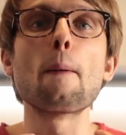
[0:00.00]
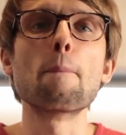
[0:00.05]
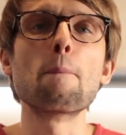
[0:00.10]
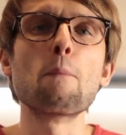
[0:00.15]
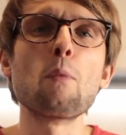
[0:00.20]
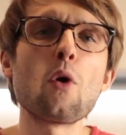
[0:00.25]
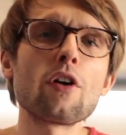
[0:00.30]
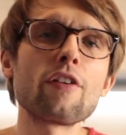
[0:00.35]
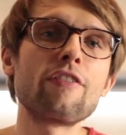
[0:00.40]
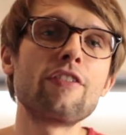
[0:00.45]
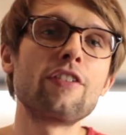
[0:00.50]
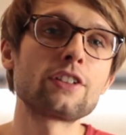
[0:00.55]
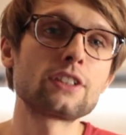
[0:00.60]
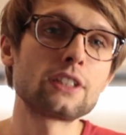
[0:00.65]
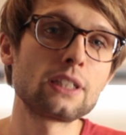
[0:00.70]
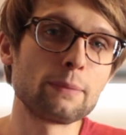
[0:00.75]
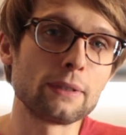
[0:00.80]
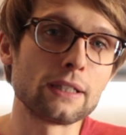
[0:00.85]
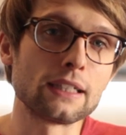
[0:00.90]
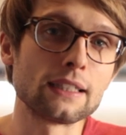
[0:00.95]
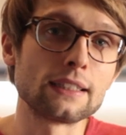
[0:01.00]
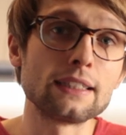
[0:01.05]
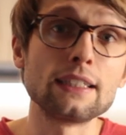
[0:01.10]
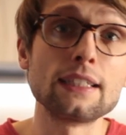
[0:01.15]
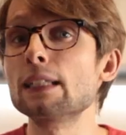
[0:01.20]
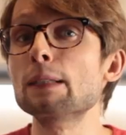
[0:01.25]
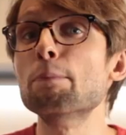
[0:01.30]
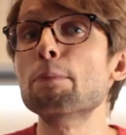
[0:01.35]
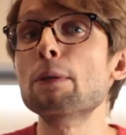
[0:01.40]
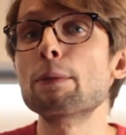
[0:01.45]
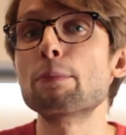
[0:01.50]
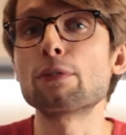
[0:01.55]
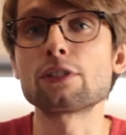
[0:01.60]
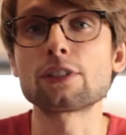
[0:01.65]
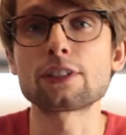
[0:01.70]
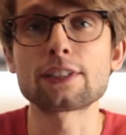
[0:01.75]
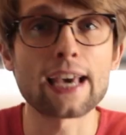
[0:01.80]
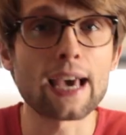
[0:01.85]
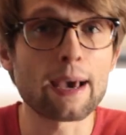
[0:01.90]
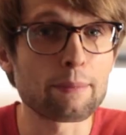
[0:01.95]
more flexibility in
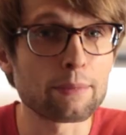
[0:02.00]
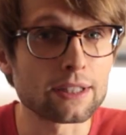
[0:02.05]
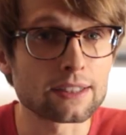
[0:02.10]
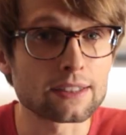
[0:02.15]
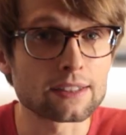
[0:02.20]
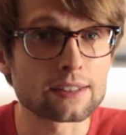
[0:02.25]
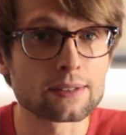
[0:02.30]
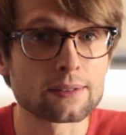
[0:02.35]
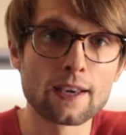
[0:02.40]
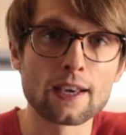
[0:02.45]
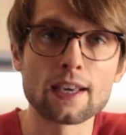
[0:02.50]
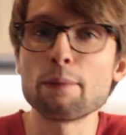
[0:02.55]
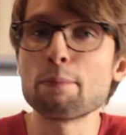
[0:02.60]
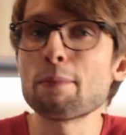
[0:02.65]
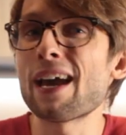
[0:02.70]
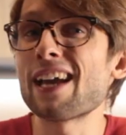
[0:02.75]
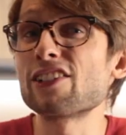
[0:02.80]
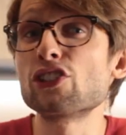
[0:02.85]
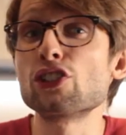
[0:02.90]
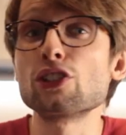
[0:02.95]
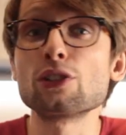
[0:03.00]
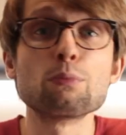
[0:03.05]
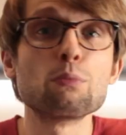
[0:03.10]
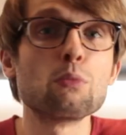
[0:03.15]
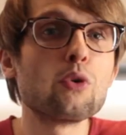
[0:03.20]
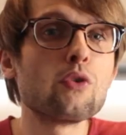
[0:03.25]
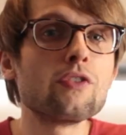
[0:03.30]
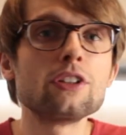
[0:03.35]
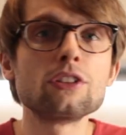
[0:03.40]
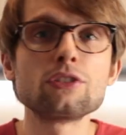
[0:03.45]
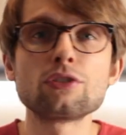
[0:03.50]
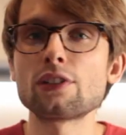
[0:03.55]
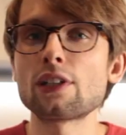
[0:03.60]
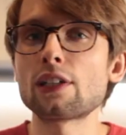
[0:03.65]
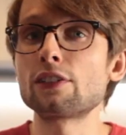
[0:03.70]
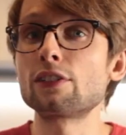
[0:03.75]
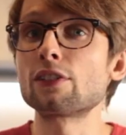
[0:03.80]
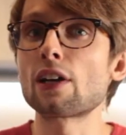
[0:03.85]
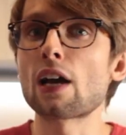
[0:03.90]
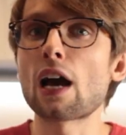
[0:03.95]
people's habits. Imagine moving to
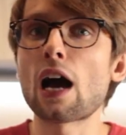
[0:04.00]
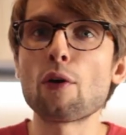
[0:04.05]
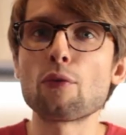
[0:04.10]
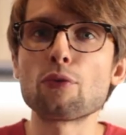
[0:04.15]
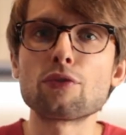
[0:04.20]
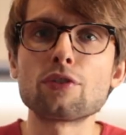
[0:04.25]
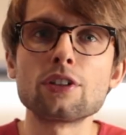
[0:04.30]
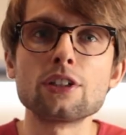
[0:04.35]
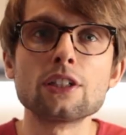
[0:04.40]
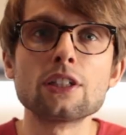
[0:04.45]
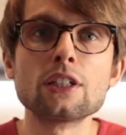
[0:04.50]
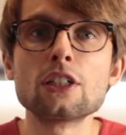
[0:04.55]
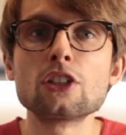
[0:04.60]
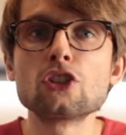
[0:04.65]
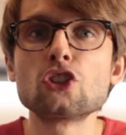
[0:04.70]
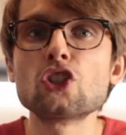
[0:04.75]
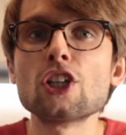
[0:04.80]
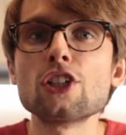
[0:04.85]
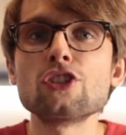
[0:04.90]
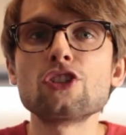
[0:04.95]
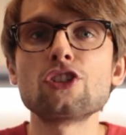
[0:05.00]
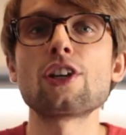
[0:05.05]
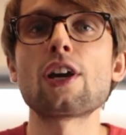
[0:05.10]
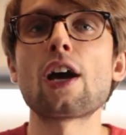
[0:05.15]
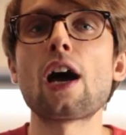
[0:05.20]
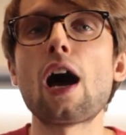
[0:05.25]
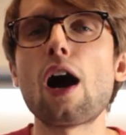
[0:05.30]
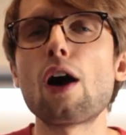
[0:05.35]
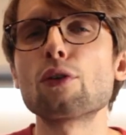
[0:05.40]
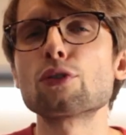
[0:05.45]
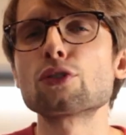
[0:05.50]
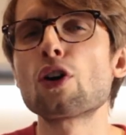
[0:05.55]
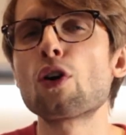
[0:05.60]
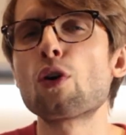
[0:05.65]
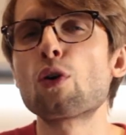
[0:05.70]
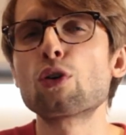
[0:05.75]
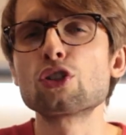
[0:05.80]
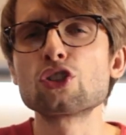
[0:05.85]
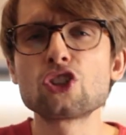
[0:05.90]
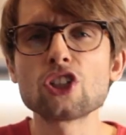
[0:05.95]
another country, changing house
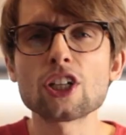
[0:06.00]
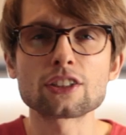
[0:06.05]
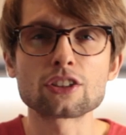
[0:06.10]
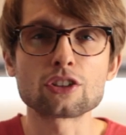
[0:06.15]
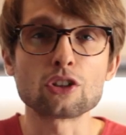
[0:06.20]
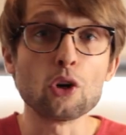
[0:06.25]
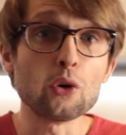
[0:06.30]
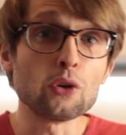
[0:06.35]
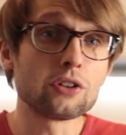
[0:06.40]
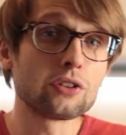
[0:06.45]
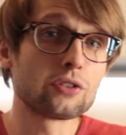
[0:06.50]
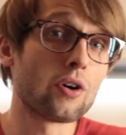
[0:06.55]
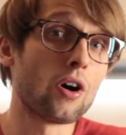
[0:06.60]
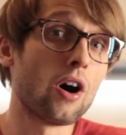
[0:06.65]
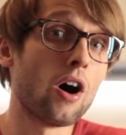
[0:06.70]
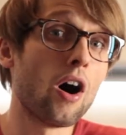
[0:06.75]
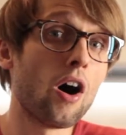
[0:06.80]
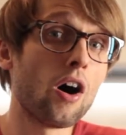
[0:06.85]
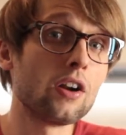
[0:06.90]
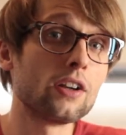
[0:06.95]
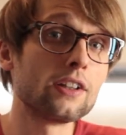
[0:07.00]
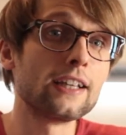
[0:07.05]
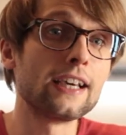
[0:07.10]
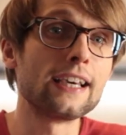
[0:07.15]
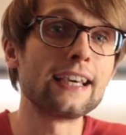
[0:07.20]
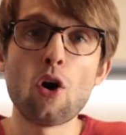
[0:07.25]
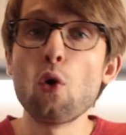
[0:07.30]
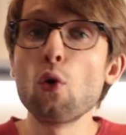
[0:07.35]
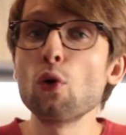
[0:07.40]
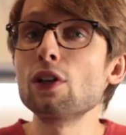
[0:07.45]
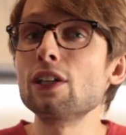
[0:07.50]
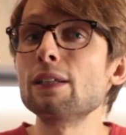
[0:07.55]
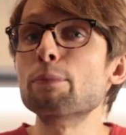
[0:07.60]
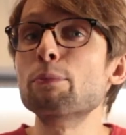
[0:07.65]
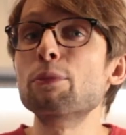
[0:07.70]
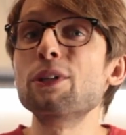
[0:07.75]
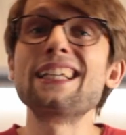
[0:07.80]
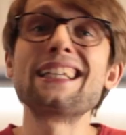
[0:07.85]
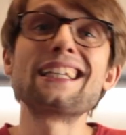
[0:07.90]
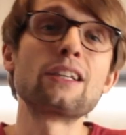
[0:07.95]
or just going to a holiday, only
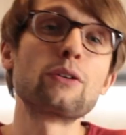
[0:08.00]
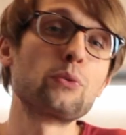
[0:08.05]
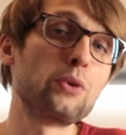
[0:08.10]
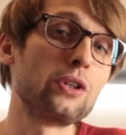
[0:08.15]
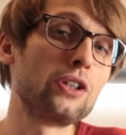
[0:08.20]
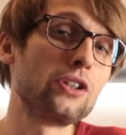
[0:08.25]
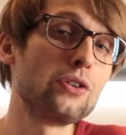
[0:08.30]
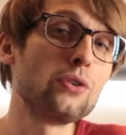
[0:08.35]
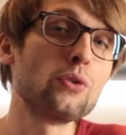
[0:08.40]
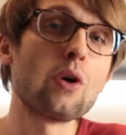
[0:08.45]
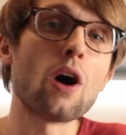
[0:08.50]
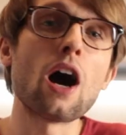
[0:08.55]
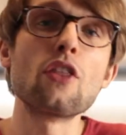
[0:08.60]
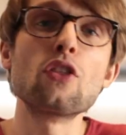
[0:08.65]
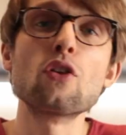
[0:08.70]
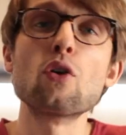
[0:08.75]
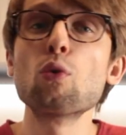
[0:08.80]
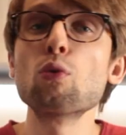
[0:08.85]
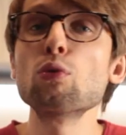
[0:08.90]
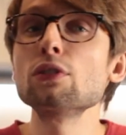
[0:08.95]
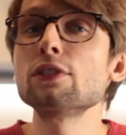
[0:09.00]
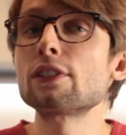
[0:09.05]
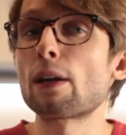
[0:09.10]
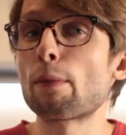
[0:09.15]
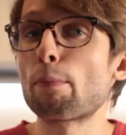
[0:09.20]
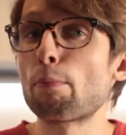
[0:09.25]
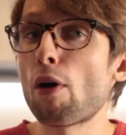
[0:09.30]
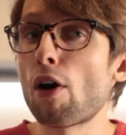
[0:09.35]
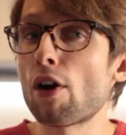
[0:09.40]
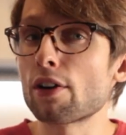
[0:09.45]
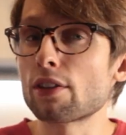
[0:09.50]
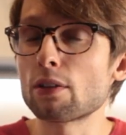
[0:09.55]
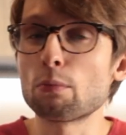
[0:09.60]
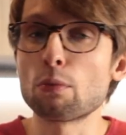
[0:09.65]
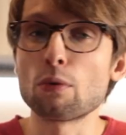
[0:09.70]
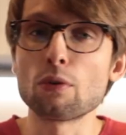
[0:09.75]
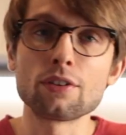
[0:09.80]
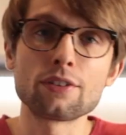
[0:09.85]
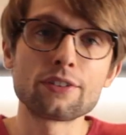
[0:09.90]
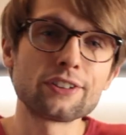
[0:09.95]
bringing with you an ultra
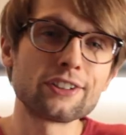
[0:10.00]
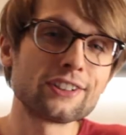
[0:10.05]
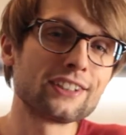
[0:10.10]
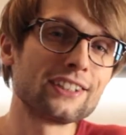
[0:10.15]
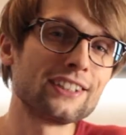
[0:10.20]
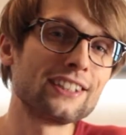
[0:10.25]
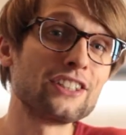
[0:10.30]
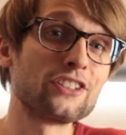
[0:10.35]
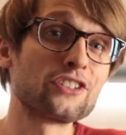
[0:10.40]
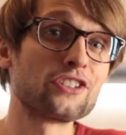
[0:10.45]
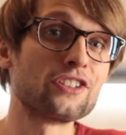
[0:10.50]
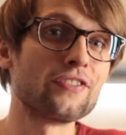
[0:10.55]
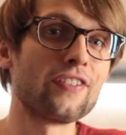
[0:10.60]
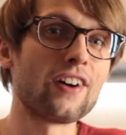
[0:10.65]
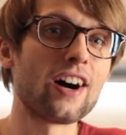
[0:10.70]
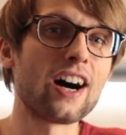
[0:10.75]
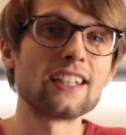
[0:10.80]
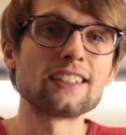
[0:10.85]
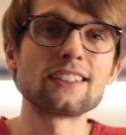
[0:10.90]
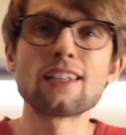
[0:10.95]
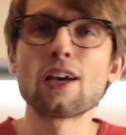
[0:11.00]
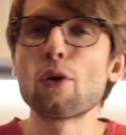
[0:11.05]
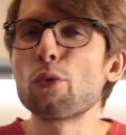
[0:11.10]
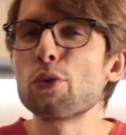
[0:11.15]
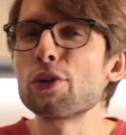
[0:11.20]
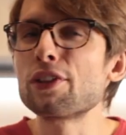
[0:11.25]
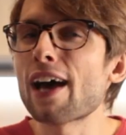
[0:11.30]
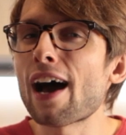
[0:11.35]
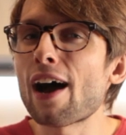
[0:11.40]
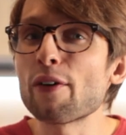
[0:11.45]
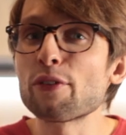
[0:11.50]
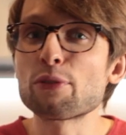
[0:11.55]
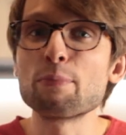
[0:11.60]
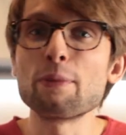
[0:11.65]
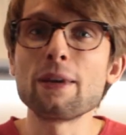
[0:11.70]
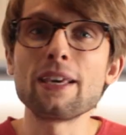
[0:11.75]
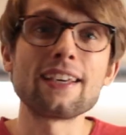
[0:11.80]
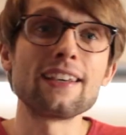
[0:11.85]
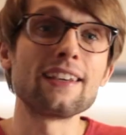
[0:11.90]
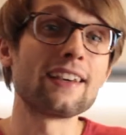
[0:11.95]
portable 13 inch device without
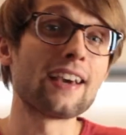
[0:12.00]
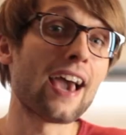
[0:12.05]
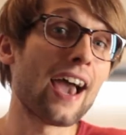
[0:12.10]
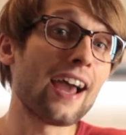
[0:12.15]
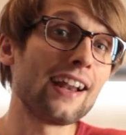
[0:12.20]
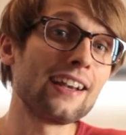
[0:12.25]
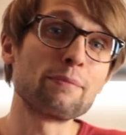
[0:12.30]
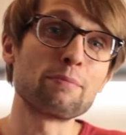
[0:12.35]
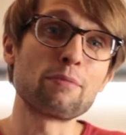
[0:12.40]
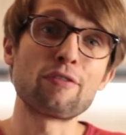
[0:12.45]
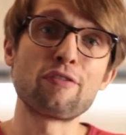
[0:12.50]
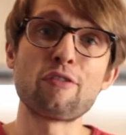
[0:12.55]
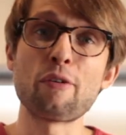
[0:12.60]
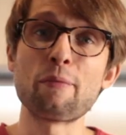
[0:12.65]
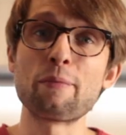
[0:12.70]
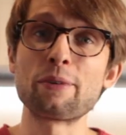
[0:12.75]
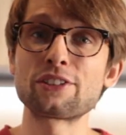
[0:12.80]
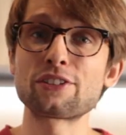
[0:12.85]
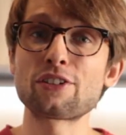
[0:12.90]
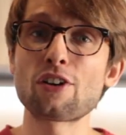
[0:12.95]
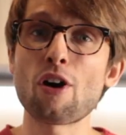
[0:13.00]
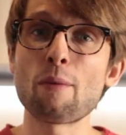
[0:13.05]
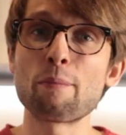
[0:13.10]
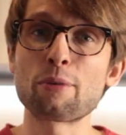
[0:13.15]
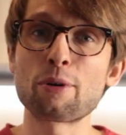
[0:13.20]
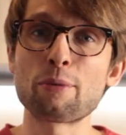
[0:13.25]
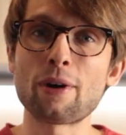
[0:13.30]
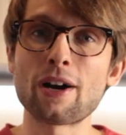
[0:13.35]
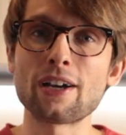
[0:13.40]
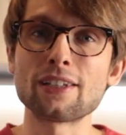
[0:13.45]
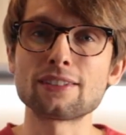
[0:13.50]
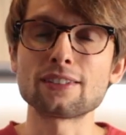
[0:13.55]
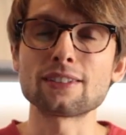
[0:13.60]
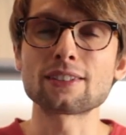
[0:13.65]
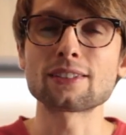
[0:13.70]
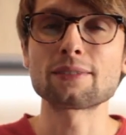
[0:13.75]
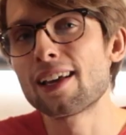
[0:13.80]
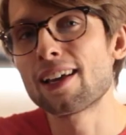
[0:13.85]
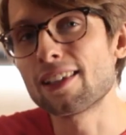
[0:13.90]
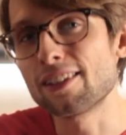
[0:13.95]
making any performance compromises.